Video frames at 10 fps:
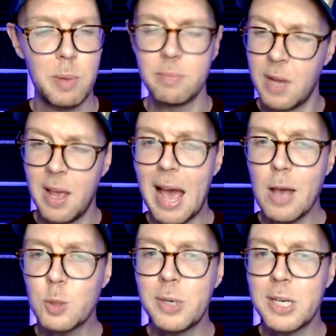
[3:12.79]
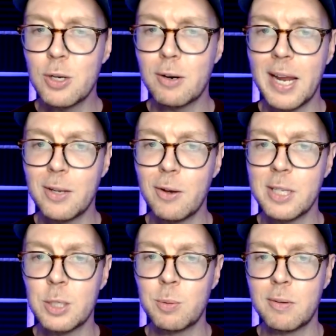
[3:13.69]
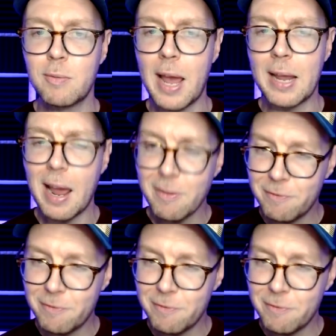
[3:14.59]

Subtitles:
but I was pretty sure I got this one right.